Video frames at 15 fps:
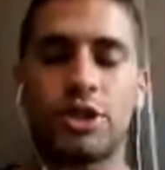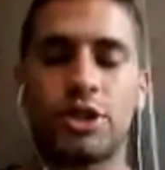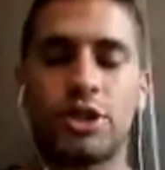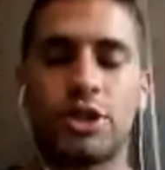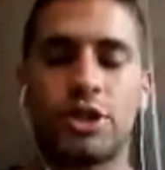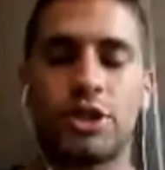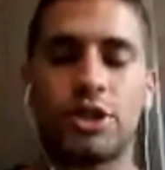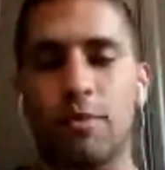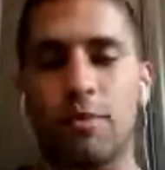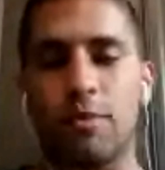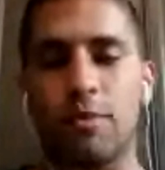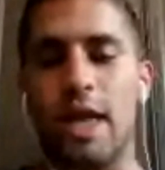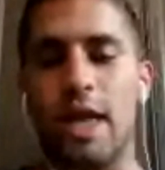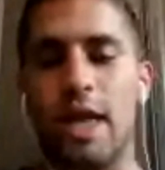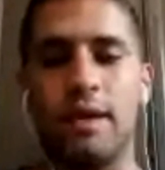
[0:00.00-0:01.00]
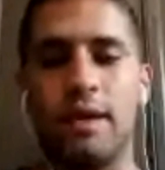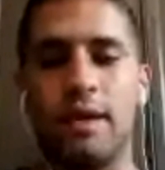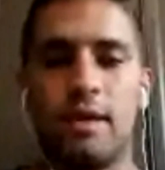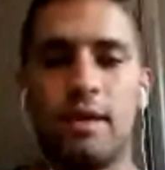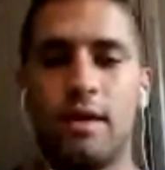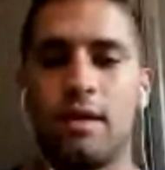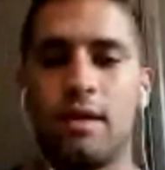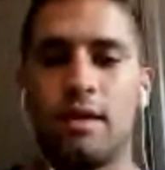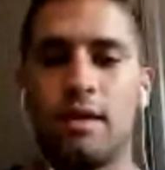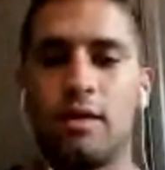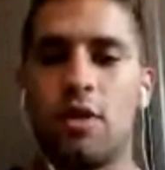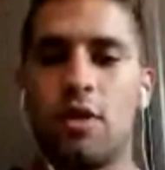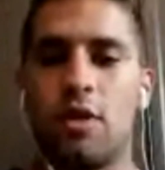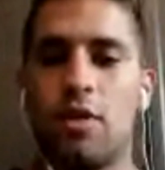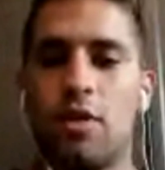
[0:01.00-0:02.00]
shape that
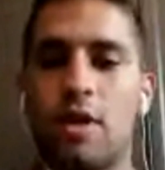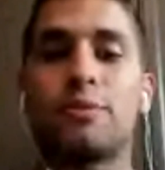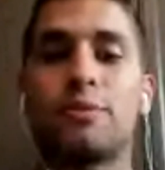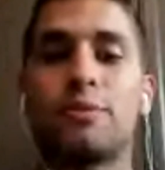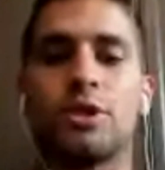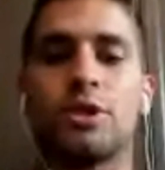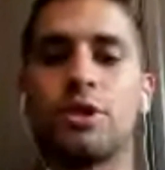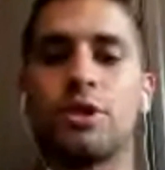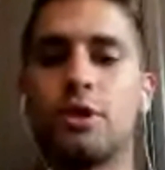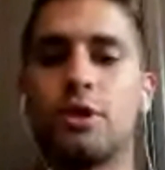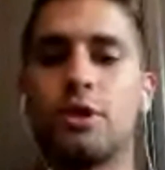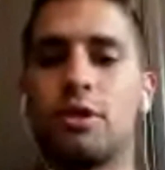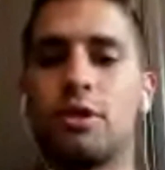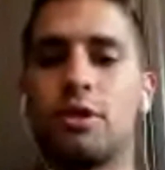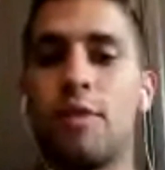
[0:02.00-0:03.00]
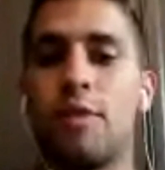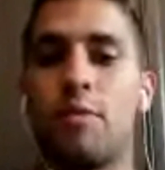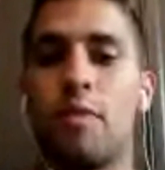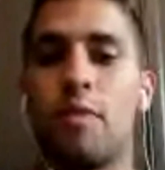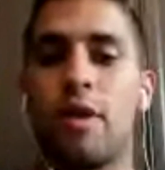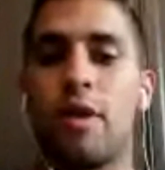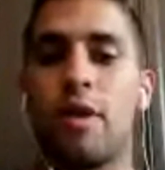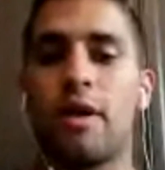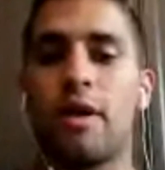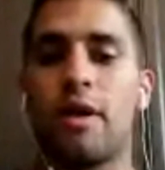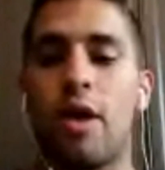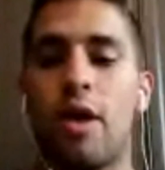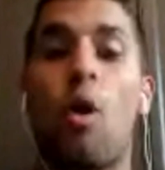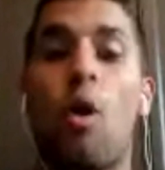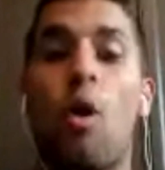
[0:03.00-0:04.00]
captures your limb
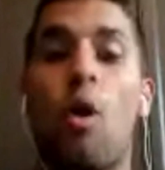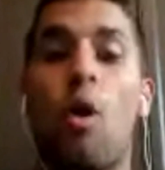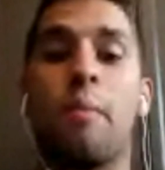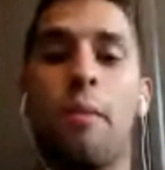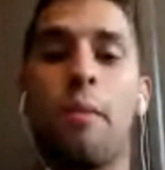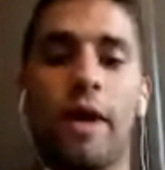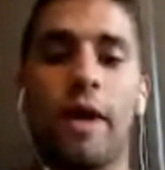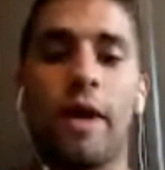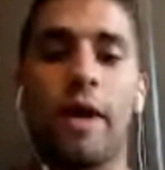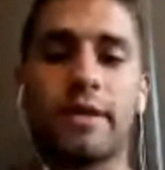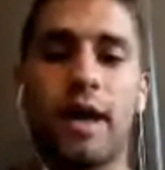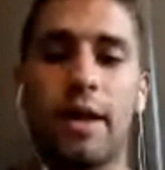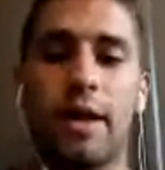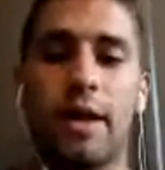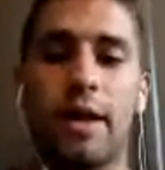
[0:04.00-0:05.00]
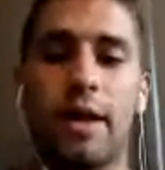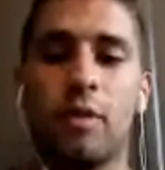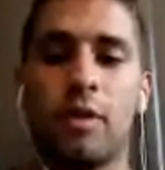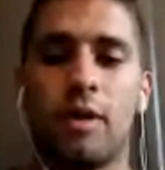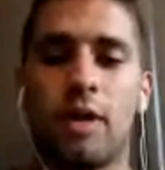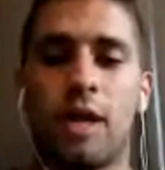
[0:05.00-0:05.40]
at one point in time,